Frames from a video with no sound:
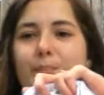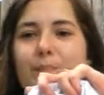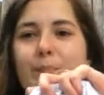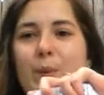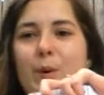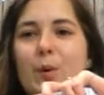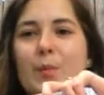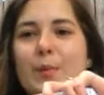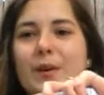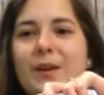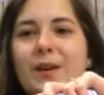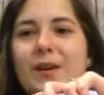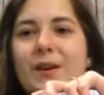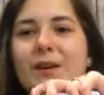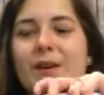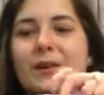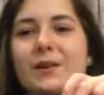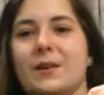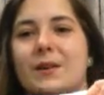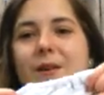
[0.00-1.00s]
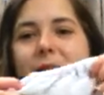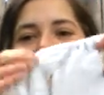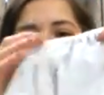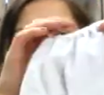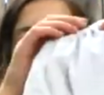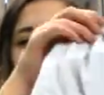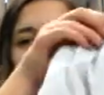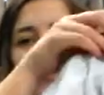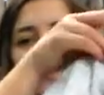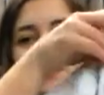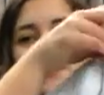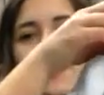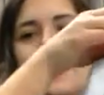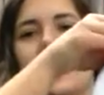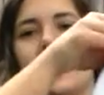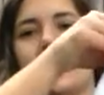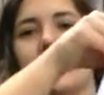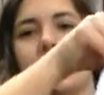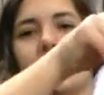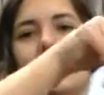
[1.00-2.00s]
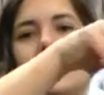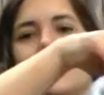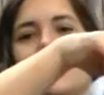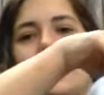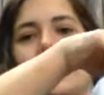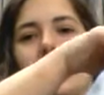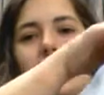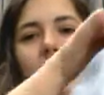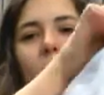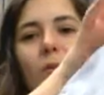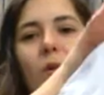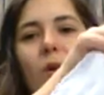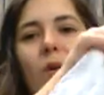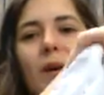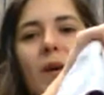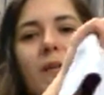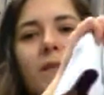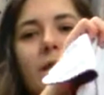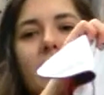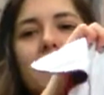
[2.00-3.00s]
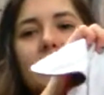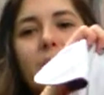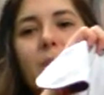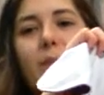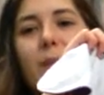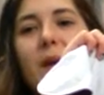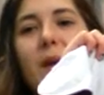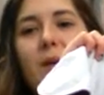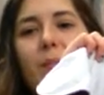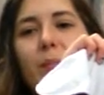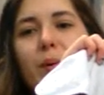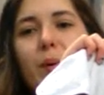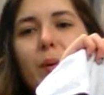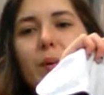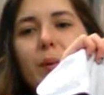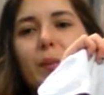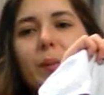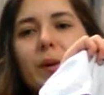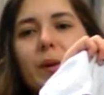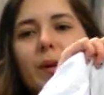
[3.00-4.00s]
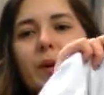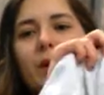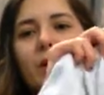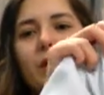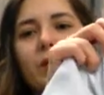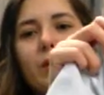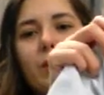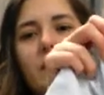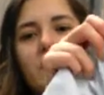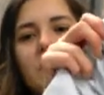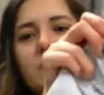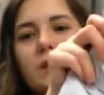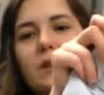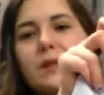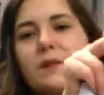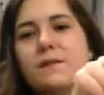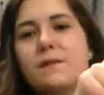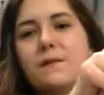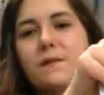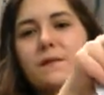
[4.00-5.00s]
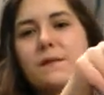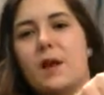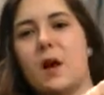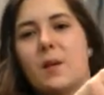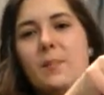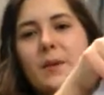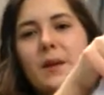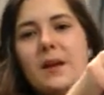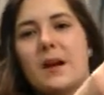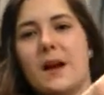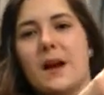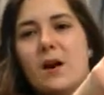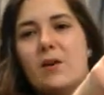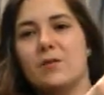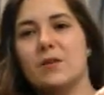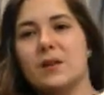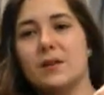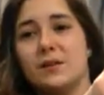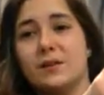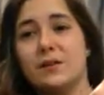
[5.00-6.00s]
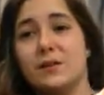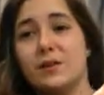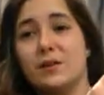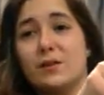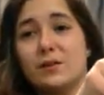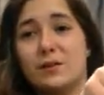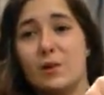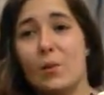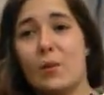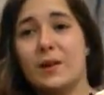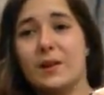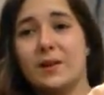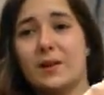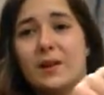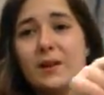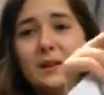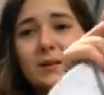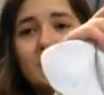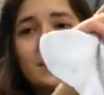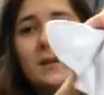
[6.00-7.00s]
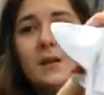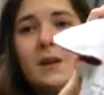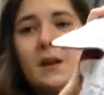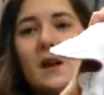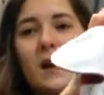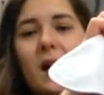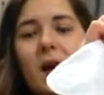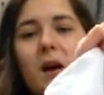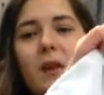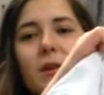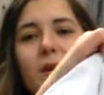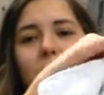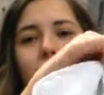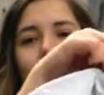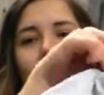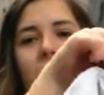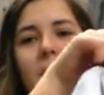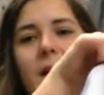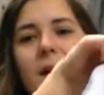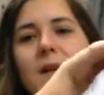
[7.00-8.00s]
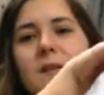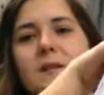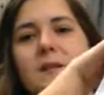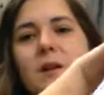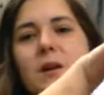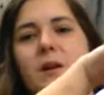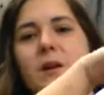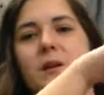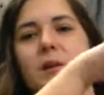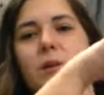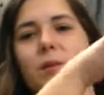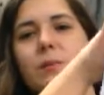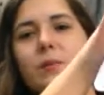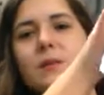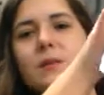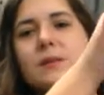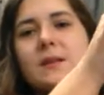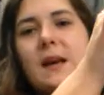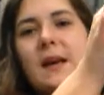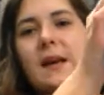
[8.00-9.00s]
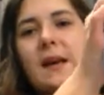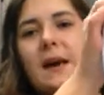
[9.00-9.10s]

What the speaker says: poop in here. You take if it's big poop, you can just flop it out into the toilet. Otherwise, you will take